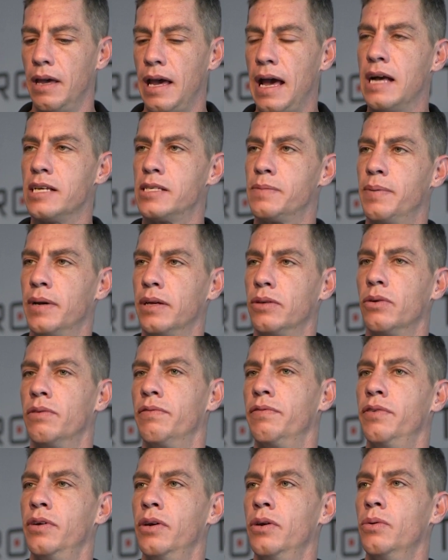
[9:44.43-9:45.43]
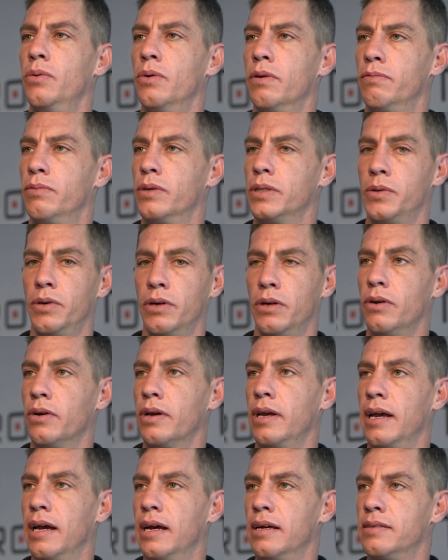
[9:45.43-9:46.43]
aspect or view of what you're
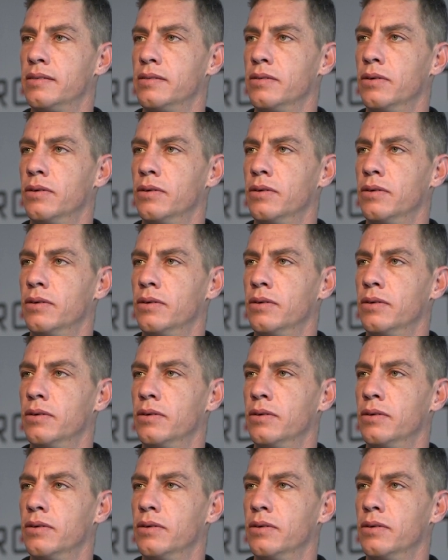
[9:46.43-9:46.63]
looking at.